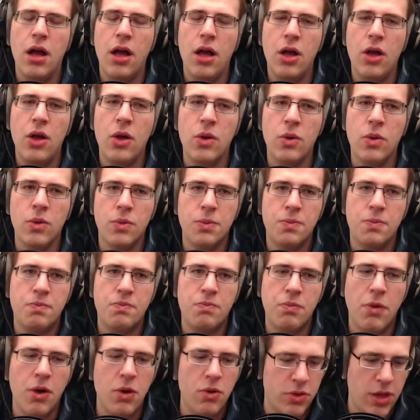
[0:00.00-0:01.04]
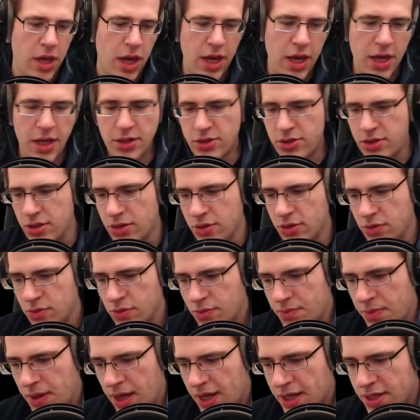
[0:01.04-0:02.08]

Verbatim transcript: Oh, okay, so